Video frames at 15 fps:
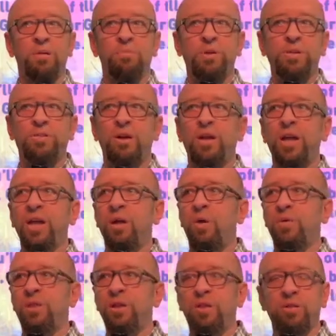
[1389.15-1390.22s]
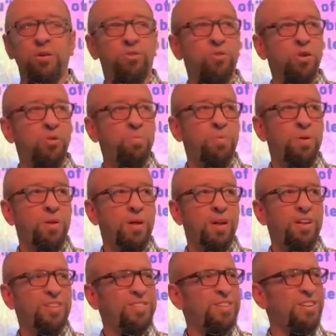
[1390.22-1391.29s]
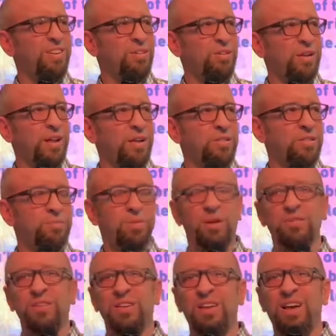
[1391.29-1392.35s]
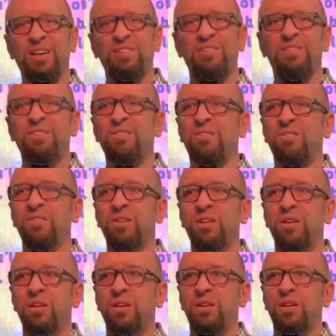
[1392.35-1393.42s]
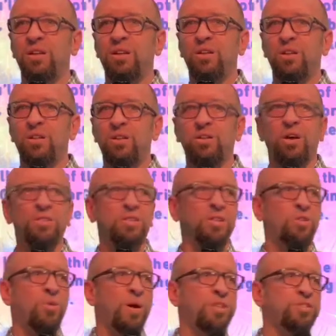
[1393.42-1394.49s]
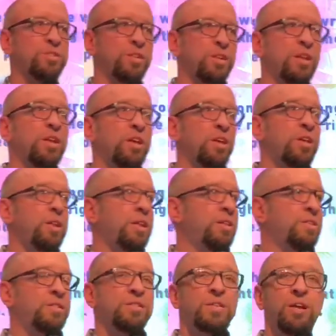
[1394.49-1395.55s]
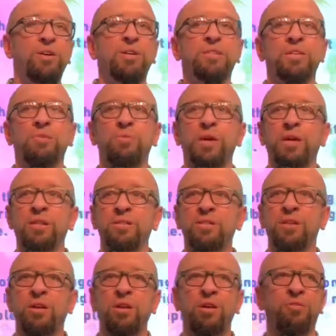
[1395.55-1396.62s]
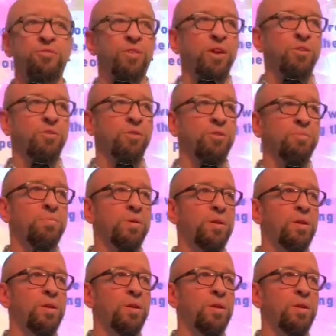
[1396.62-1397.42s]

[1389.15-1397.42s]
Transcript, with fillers: but you start hanging out with another group, and all of a sudden you're looking at your spouse like, I don't know. They're causing you to question. You need to seriously reconsider your friend group.